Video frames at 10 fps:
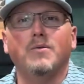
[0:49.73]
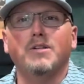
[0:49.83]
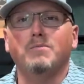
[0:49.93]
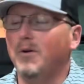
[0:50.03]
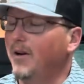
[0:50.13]
we'll
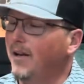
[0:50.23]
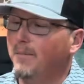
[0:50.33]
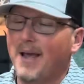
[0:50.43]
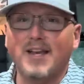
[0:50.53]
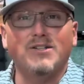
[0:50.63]
just pull a little
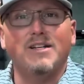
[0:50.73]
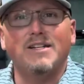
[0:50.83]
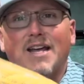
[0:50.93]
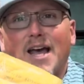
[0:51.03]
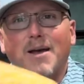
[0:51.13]
package at a
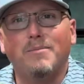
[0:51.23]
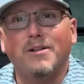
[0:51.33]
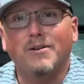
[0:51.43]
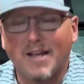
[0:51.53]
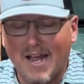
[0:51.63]
time.
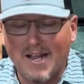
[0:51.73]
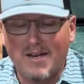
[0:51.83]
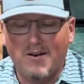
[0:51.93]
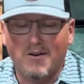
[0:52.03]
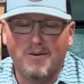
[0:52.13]
Little guy
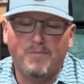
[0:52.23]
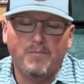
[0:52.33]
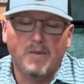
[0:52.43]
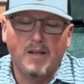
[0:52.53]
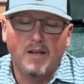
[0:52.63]
here
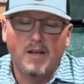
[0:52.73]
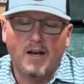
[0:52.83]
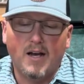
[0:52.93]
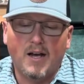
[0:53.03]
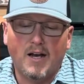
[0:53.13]

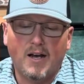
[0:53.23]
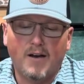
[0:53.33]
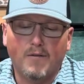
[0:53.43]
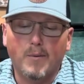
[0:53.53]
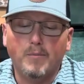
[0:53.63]

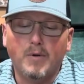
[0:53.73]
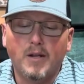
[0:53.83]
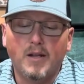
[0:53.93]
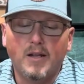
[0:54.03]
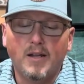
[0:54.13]
from
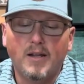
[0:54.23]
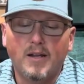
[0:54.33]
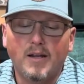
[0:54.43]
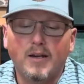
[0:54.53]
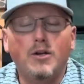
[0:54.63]

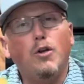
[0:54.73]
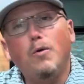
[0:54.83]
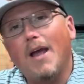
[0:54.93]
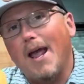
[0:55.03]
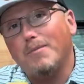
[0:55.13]
New
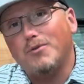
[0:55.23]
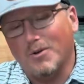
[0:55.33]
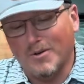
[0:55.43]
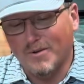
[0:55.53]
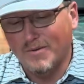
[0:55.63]
Hampshire.
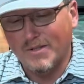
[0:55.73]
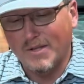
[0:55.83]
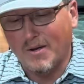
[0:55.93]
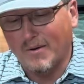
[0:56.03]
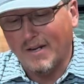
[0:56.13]

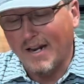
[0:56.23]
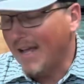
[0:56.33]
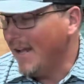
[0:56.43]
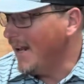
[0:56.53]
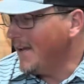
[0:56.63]
So, and
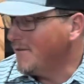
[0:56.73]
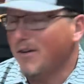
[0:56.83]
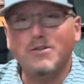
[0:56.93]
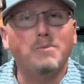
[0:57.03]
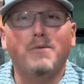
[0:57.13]
like I've
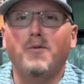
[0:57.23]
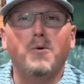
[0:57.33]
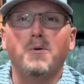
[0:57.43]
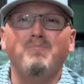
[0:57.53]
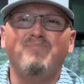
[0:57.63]
told you
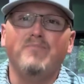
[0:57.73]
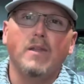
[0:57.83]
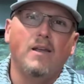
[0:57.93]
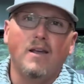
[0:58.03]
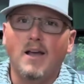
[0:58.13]
before,
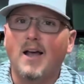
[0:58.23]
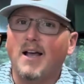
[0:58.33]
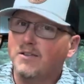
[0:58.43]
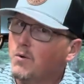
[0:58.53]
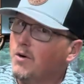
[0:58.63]
I
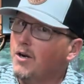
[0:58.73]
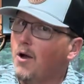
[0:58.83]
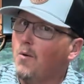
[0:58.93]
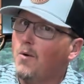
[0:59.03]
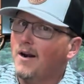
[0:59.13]
sort of
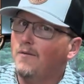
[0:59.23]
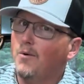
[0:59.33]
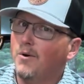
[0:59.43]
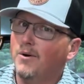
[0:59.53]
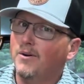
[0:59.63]
know what I've
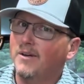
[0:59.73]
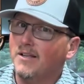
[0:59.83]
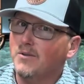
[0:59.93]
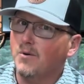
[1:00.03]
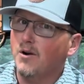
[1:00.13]
ordered. I
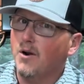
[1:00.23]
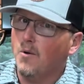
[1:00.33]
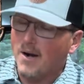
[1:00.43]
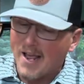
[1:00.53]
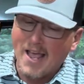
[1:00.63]
sort of know
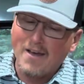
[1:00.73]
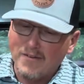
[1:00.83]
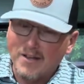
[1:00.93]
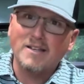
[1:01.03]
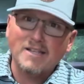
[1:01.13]
what I
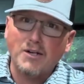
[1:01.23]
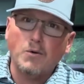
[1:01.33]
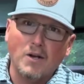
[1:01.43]
haven't, because I do a